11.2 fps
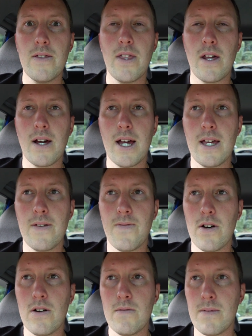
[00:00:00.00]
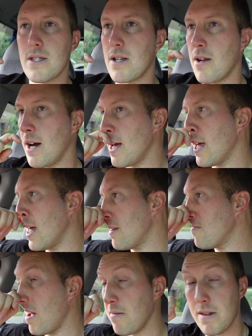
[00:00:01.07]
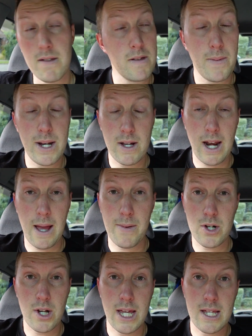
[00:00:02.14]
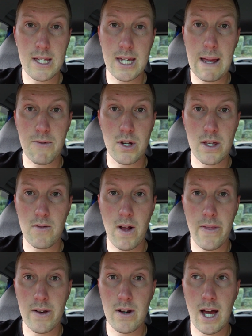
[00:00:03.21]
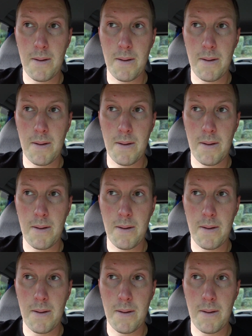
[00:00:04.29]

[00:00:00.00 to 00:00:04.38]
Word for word: that I filmed tonight, and maybe depending on how much I get to capture throughout the night,